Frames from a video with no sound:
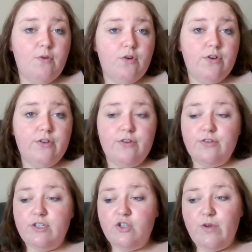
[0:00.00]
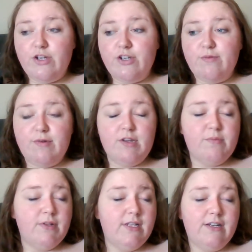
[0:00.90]
or your situation could be
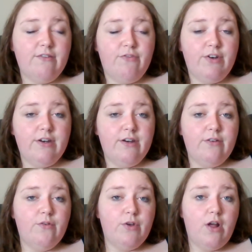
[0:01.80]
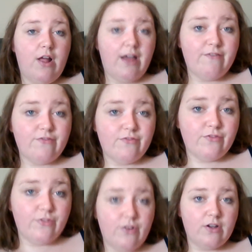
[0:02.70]
completely different. You know, we all have
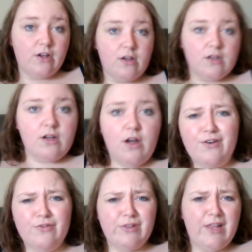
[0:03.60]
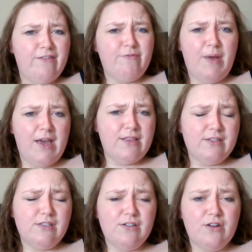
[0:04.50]
our own life
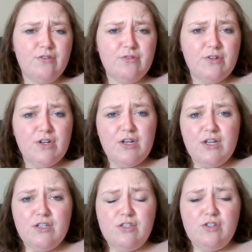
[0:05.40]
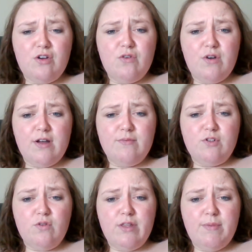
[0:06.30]
paths, you know. So
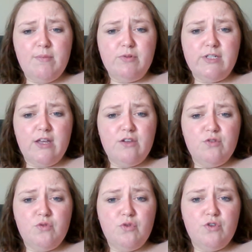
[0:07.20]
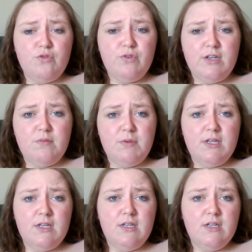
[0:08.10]
don't let people tell you who you need to
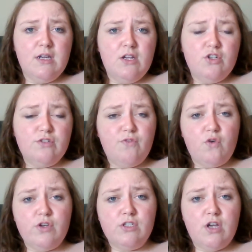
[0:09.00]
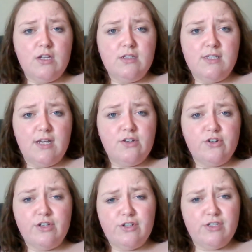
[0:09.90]
be. Just focus on
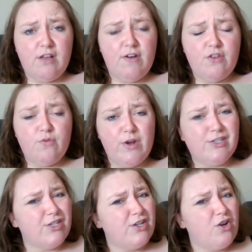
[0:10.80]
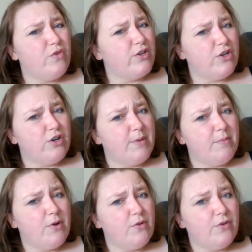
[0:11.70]
centering yourself, otherwise you're going to go into hermit
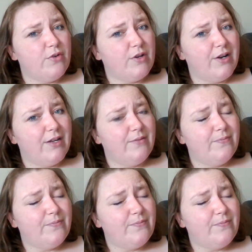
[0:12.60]
mode, okay?